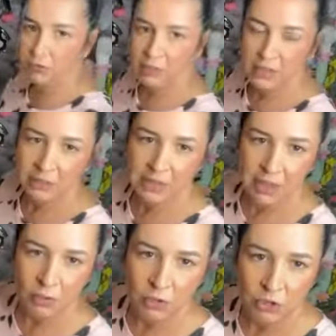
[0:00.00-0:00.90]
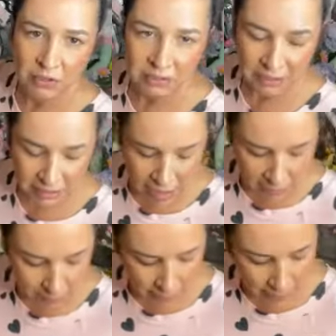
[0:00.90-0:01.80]
think that when you see
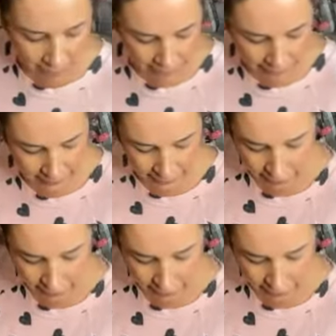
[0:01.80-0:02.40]
that pine